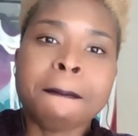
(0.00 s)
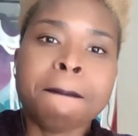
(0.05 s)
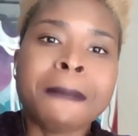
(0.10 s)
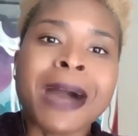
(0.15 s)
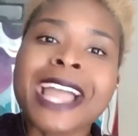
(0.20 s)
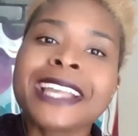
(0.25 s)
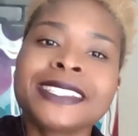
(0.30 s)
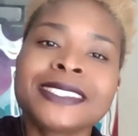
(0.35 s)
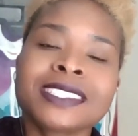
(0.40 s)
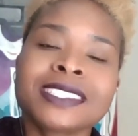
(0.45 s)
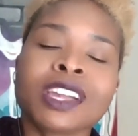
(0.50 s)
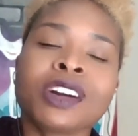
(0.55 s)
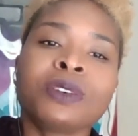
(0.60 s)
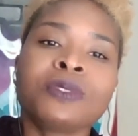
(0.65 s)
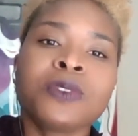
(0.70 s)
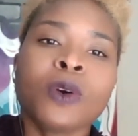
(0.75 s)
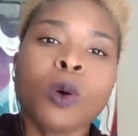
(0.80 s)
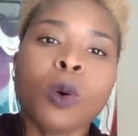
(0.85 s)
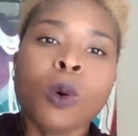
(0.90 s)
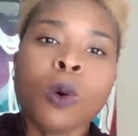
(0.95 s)

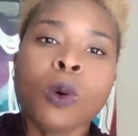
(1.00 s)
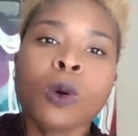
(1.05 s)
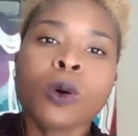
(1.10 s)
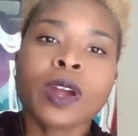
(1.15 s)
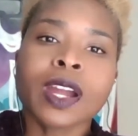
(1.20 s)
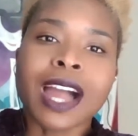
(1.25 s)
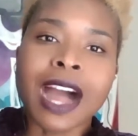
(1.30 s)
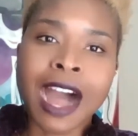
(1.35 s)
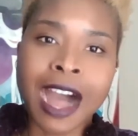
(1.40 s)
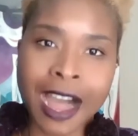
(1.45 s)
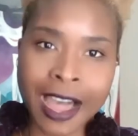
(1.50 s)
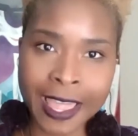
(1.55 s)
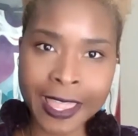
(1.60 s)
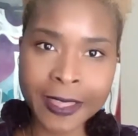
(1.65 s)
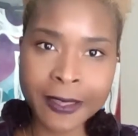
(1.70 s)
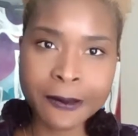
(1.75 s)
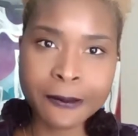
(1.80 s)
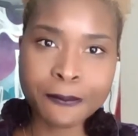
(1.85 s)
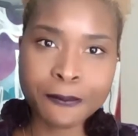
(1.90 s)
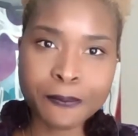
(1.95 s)
myself, or I.